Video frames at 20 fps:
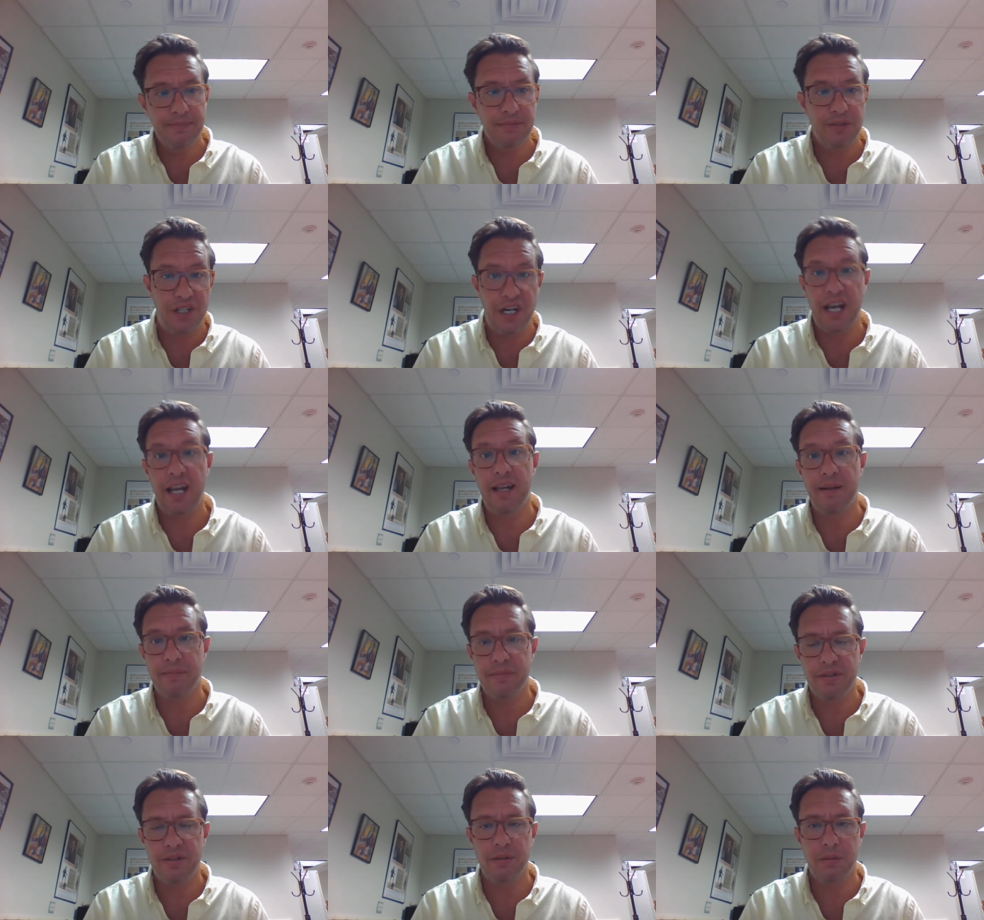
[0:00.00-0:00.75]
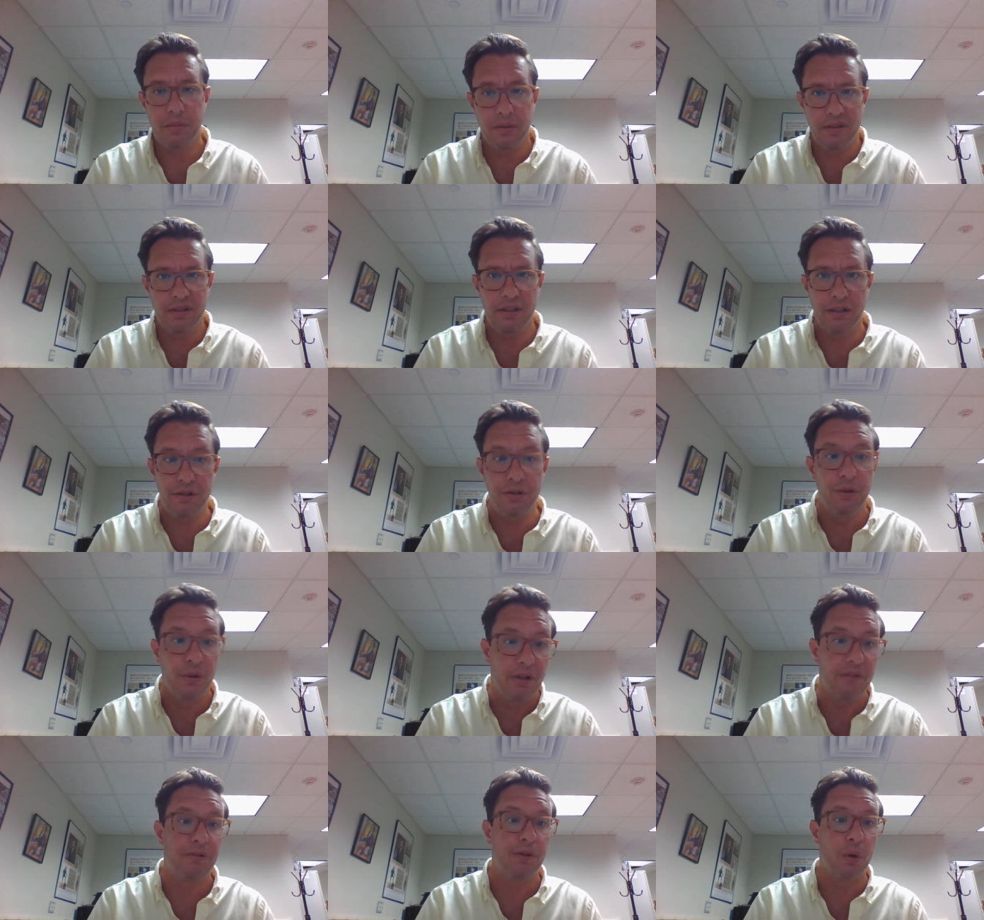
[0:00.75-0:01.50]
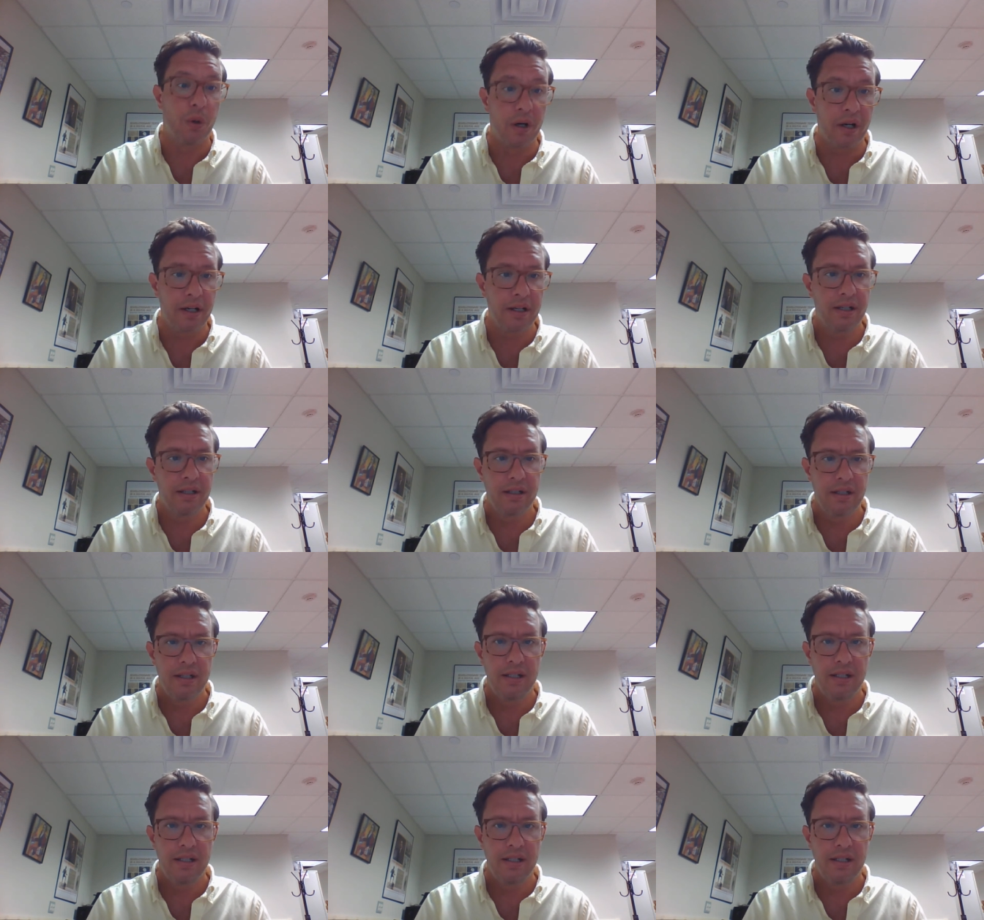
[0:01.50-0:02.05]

James, who was the Duke of York,